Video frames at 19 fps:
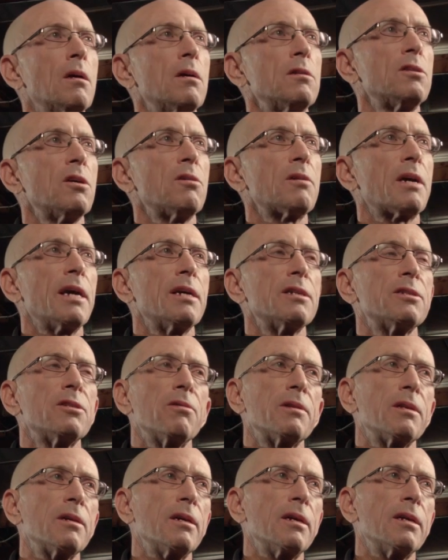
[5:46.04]
So okay, so
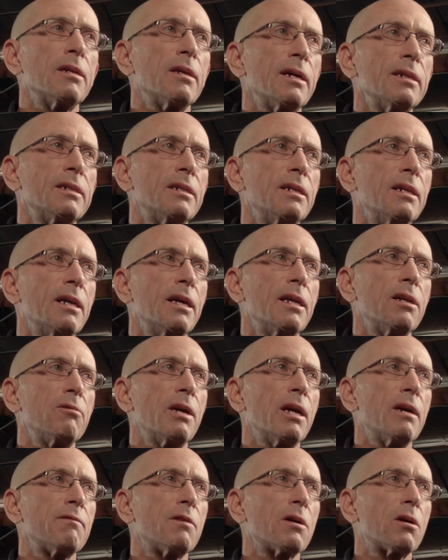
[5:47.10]
in, in 1980 we
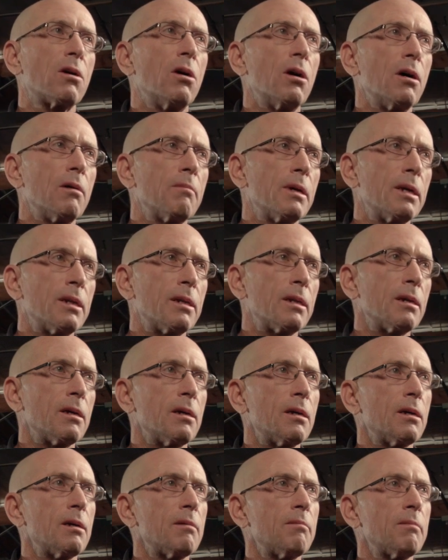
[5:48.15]
have the Comet,
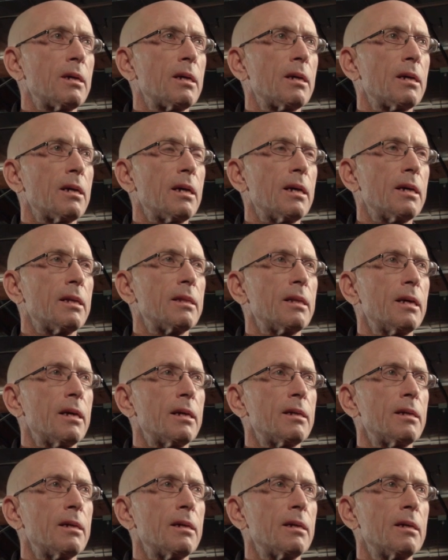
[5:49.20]
um, and
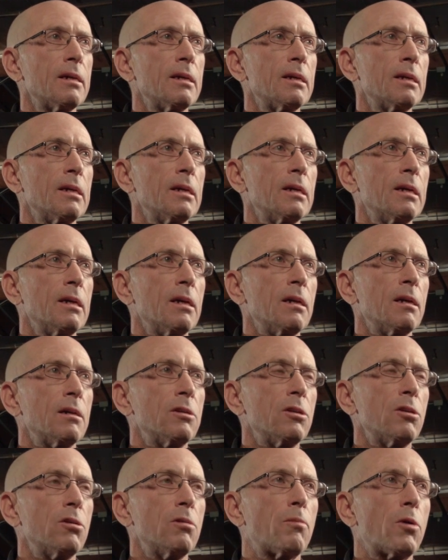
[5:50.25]
then
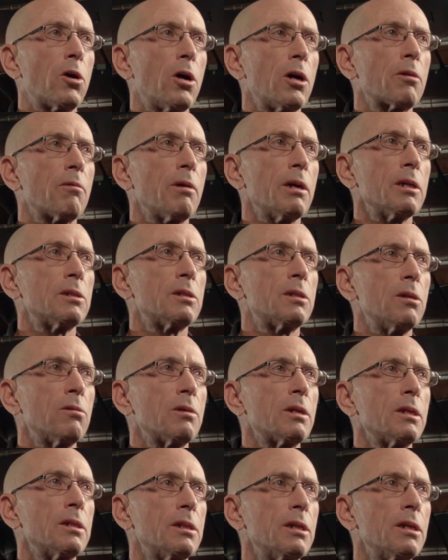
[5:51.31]
no progress still
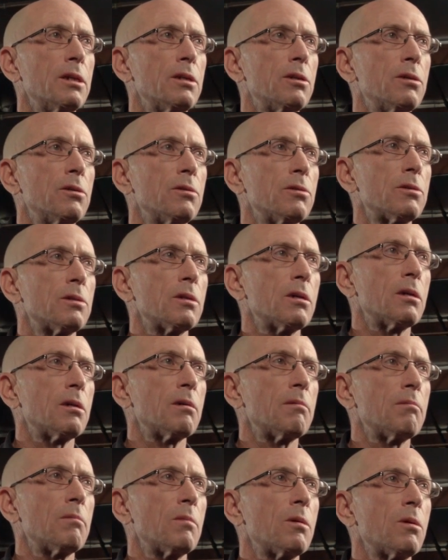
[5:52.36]
continues
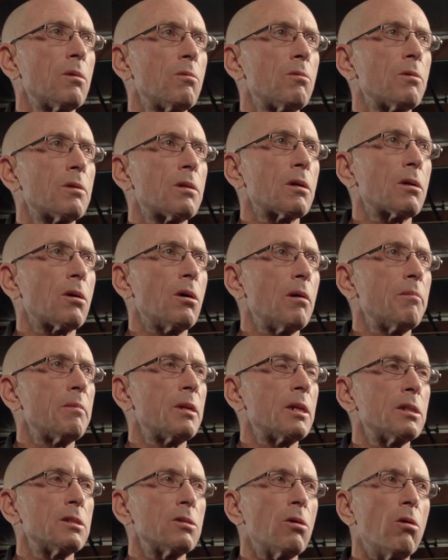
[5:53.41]
um, with the Comet.
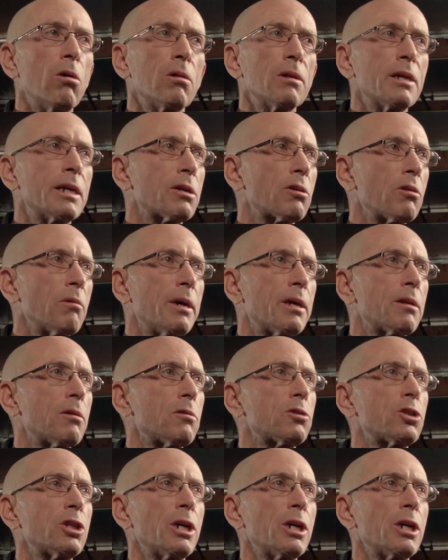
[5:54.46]
It's all incremental